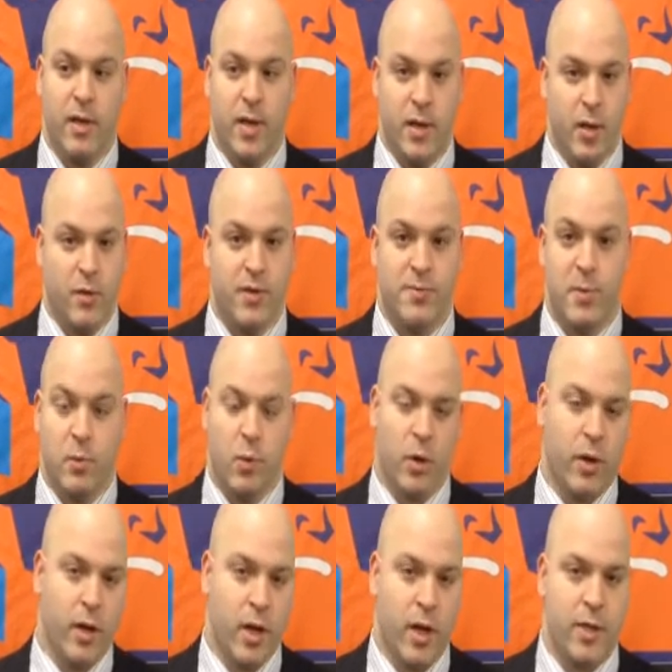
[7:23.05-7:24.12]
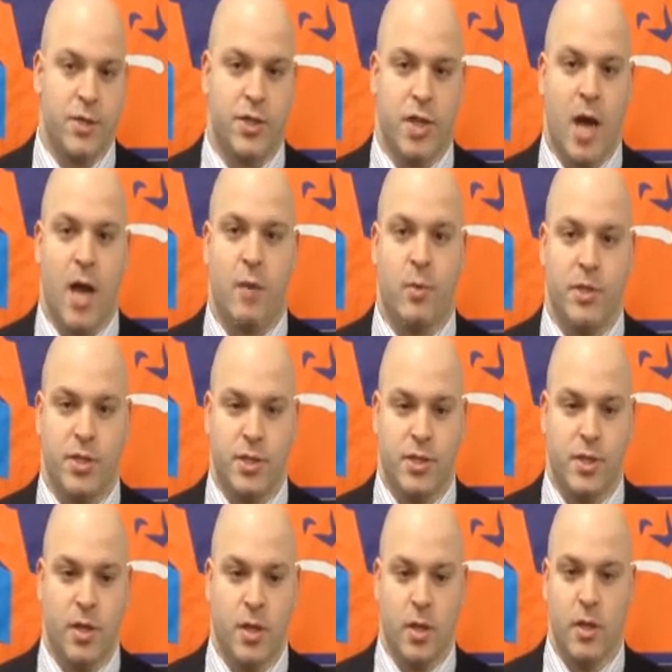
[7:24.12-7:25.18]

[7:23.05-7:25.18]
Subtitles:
And I know he's been working on his shot, which is